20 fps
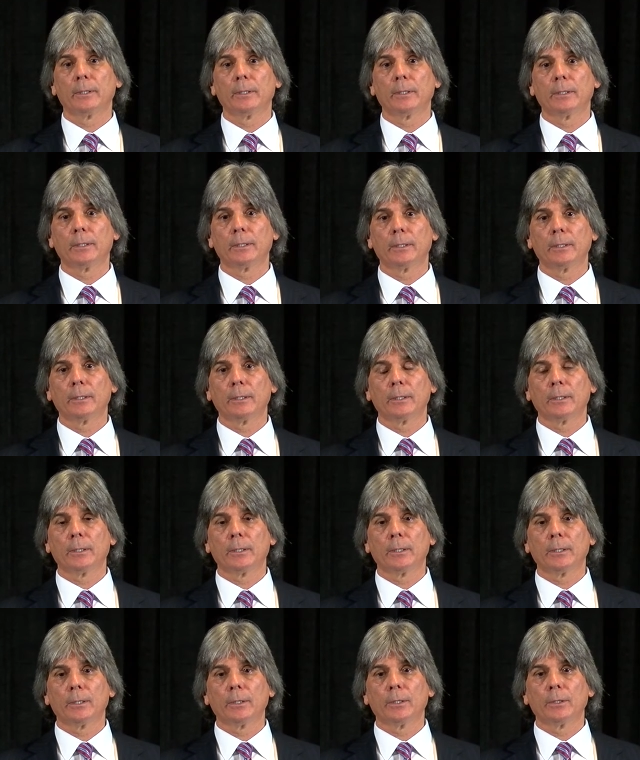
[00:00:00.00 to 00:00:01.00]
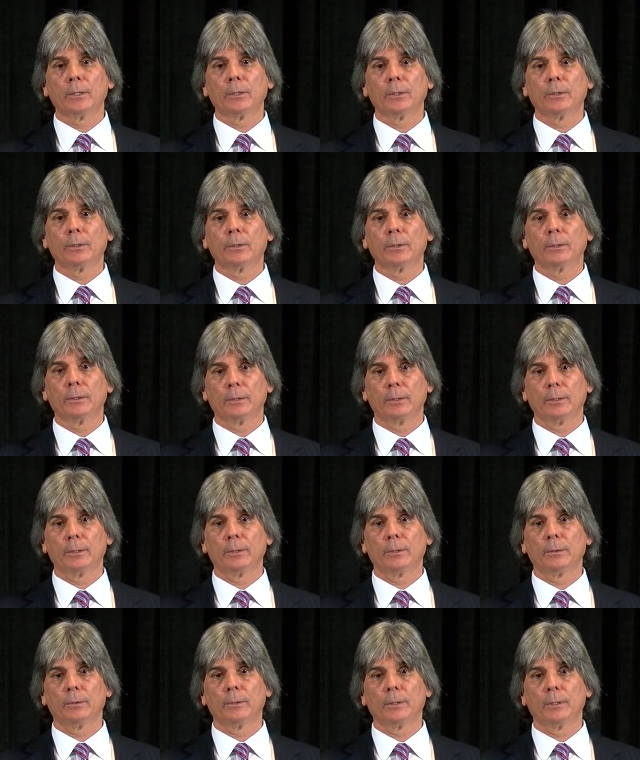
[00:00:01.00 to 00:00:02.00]

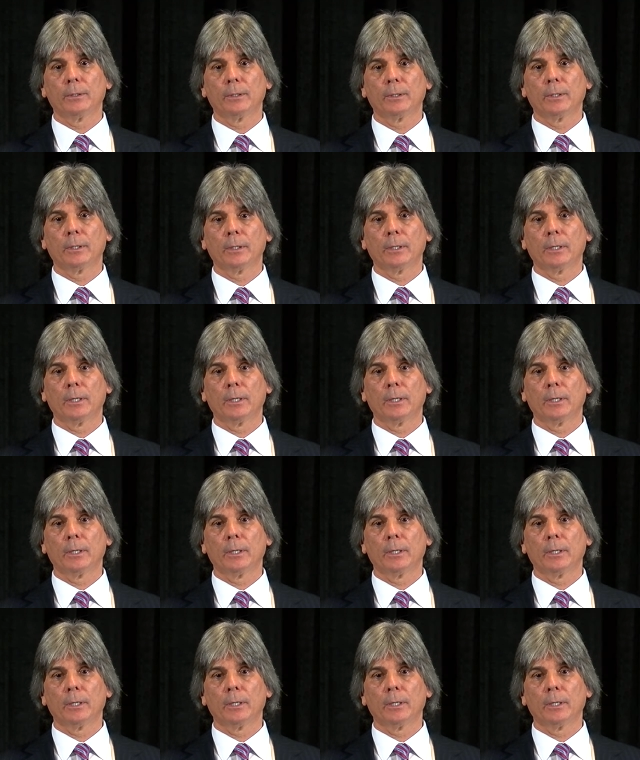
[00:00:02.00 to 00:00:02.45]
Nothing is said.